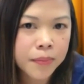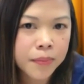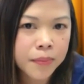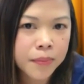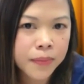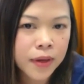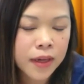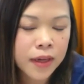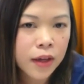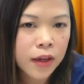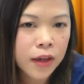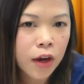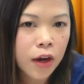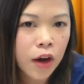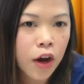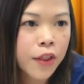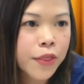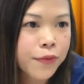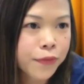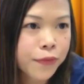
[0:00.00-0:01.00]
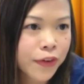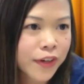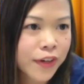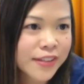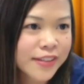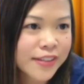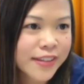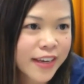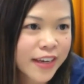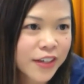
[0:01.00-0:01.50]
On the
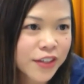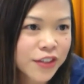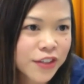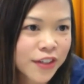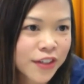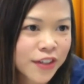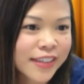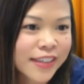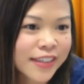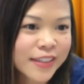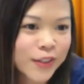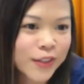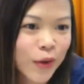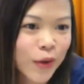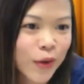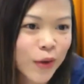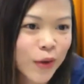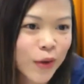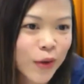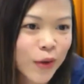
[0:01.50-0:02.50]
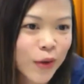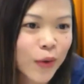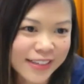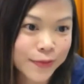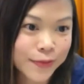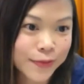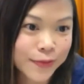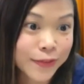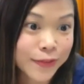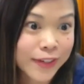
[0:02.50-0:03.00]
first day, Charlene told
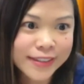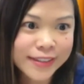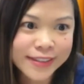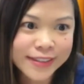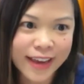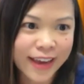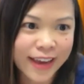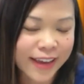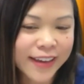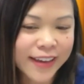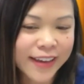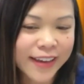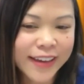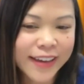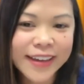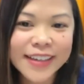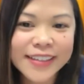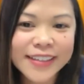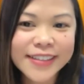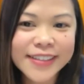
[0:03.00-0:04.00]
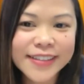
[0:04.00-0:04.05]
us, first day,